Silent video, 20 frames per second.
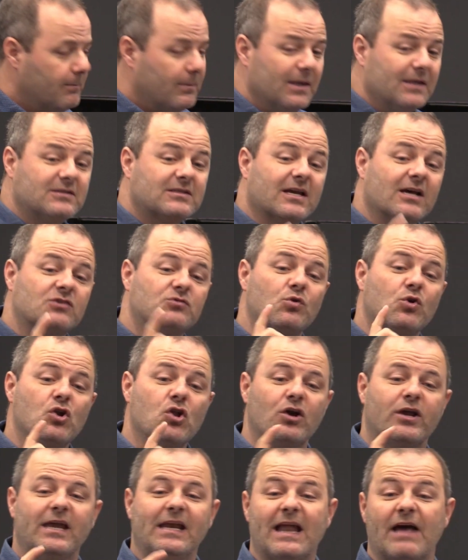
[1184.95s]
But it's because we're
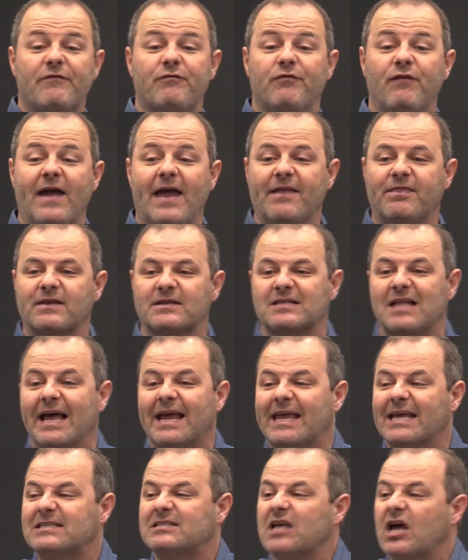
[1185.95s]
looking at faith as
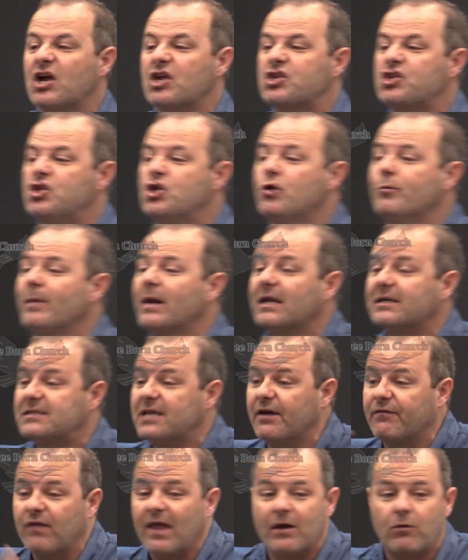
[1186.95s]
like it's
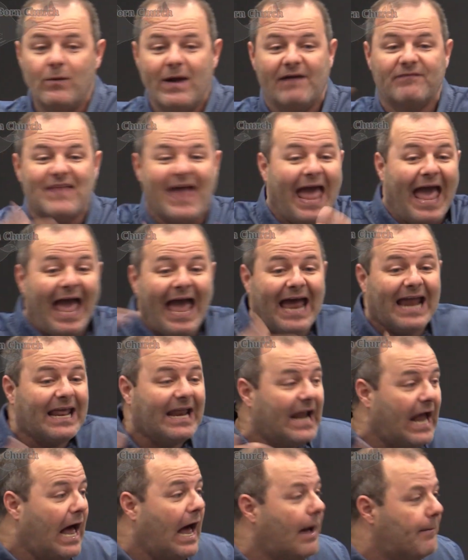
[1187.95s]
cumulative, like we have to add
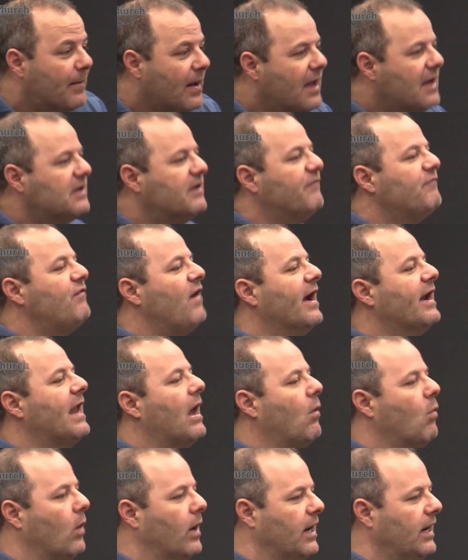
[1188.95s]
it up to find
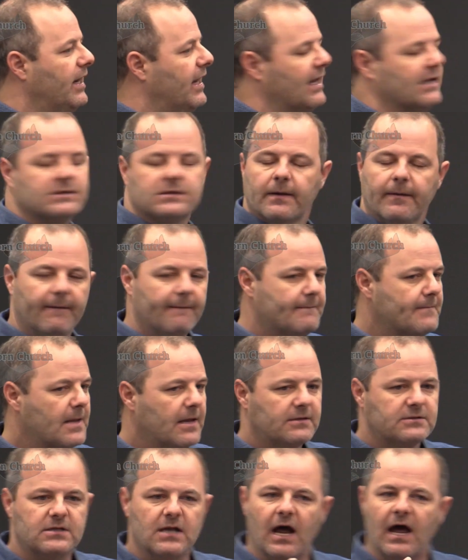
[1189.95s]
out what it is.
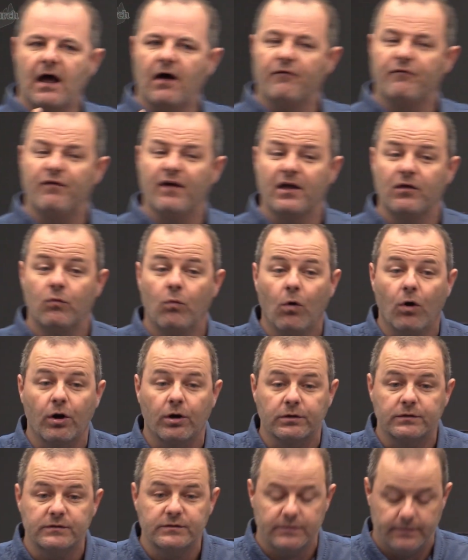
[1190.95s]
It's not how faith
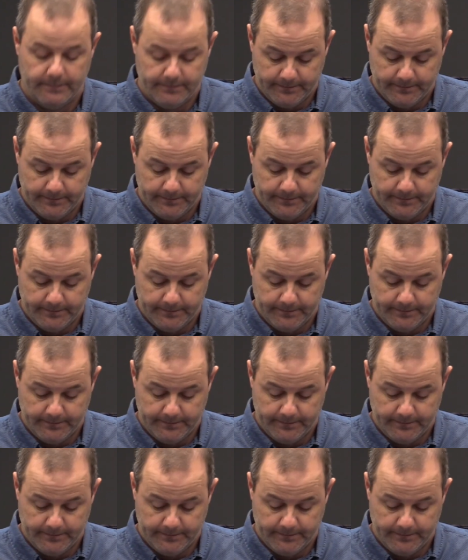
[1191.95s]
works.